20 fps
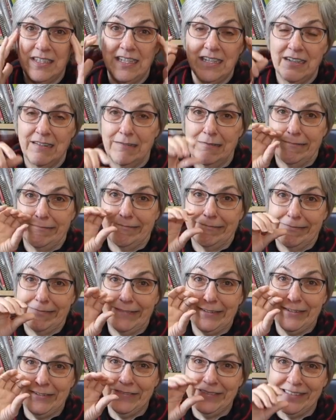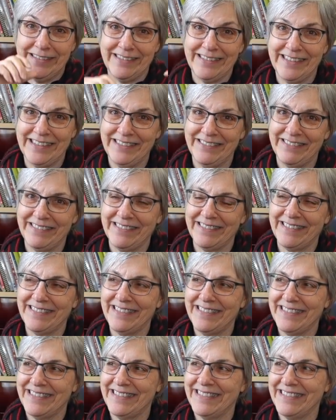know, doing a little
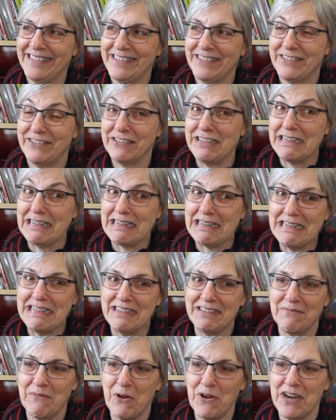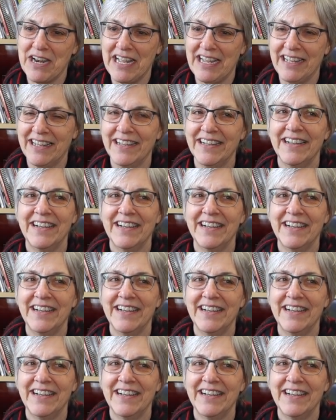drinking in the morning.